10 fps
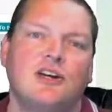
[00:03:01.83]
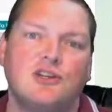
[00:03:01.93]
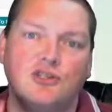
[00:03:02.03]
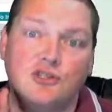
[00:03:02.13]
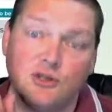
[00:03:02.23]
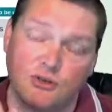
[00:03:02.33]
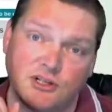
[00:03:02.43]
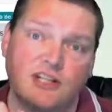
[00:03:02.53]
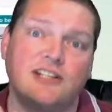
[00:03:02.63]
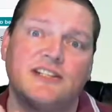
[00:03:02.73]
Do
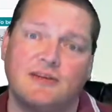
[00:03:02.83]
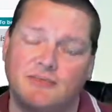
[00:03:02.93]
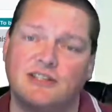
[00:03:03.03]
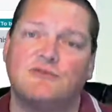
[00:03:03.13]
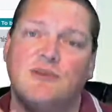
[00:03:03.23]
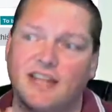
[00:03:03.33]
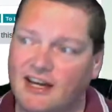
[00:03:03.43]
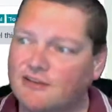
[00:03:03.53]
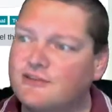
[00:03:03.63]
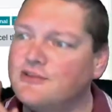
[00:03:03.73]
not attempt this
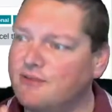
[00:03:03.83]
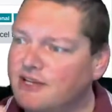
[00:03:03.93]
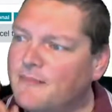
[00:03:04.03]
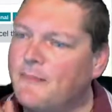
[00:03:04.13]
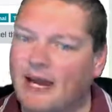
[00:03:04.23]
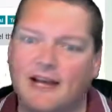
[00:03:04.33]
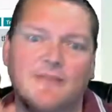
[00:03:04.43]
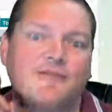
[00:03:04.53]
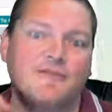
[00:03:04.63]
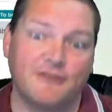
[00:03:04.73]
without doing a backup
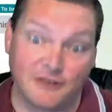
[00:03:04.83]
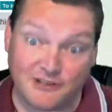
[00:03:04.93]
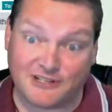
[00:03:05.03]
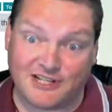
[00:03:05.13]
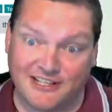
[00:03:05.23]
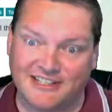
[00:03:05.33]
first.